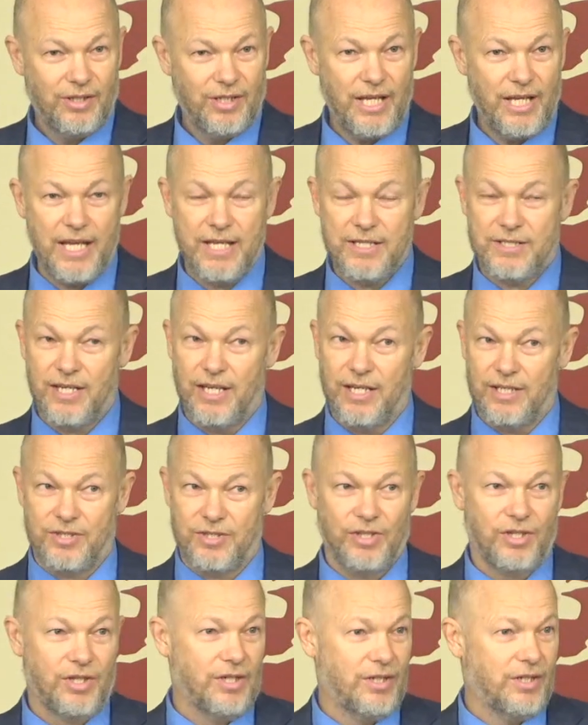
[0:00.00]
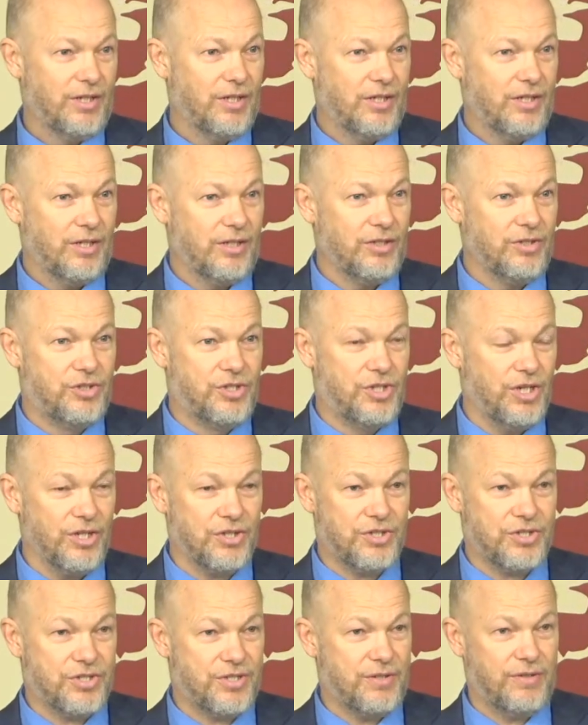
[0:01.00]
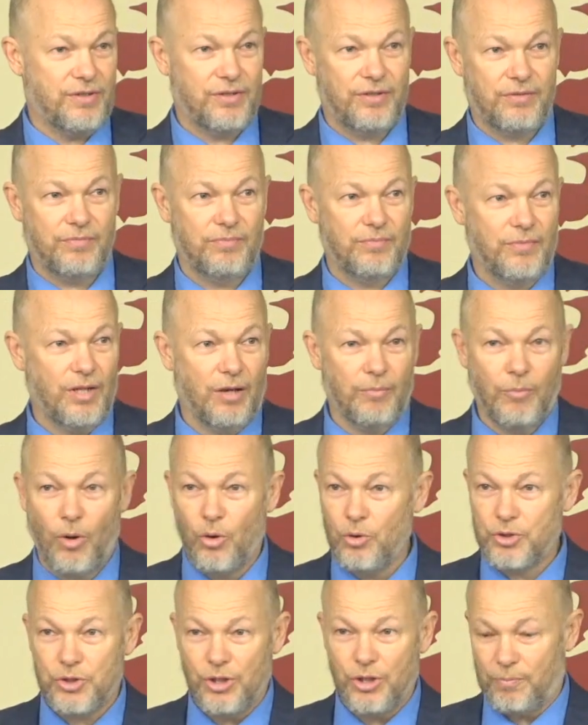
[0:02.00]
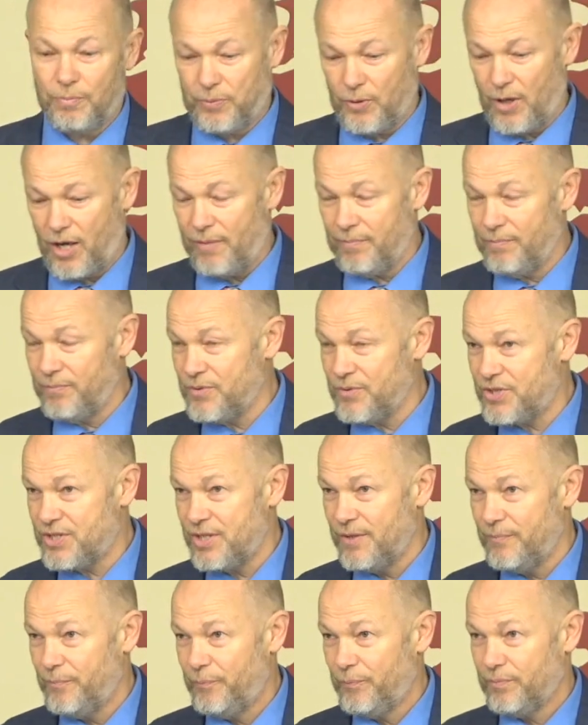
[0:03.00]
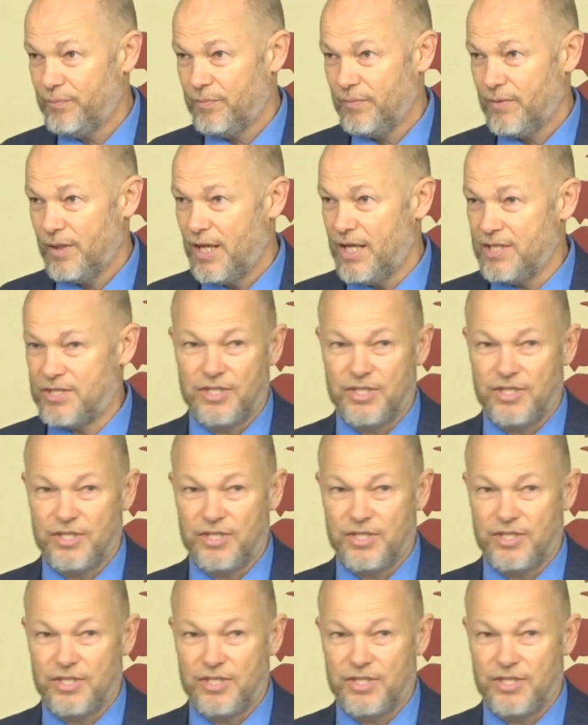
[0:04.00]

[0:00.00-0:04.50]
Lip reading: Is it just emotional problems? Is it